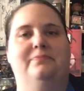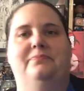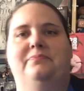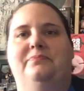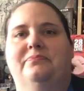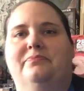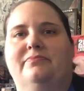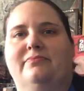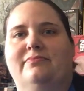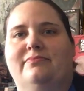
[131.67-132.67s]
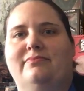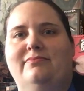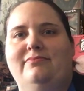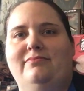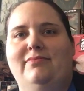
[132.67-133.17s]

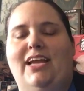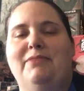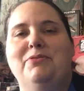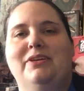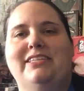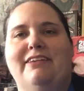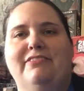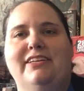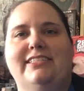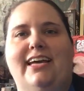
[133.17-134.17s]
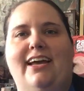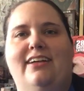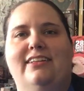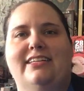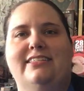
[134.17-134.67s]
and you could definitely
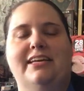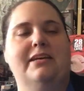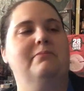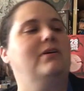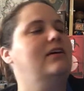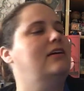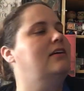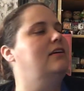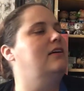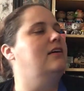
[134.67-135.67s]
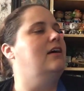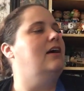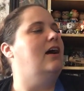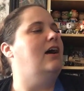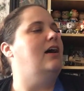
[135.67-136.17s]
tell it's him.
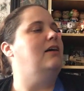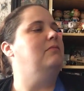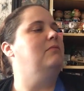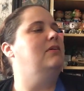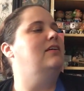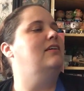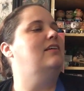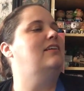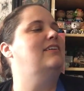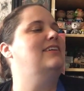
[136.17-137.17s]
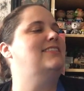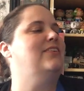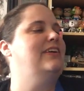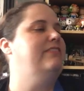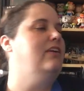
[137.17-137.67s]
Um, oh, he's
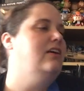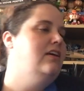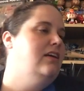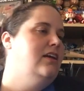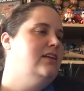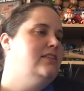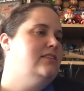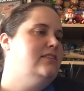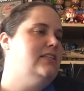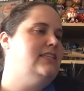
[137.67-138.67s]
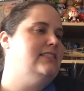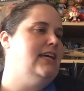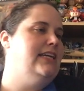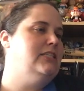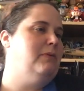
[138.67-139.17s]
so evil. The
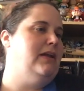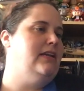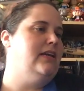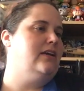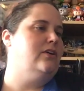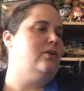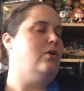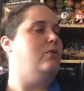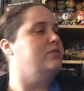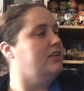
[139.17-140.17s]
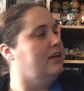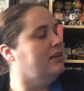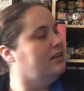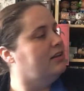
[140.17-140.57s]
design is by Nick Kokoza.